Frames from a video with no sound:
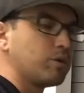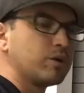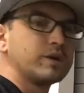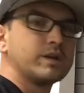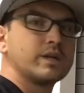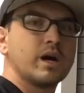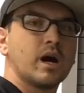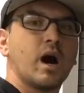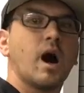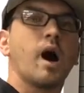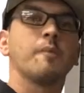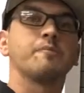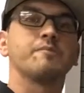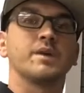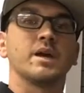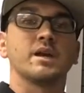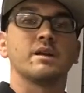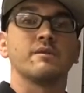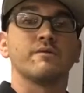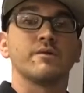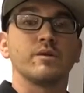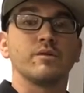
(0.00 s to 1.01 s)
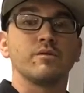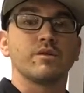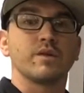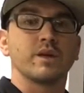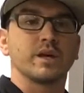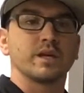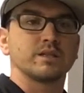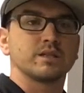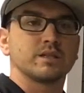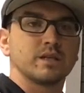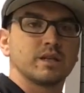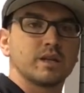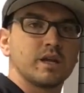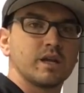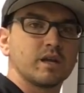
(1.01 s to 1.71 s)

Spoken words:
would update a few things and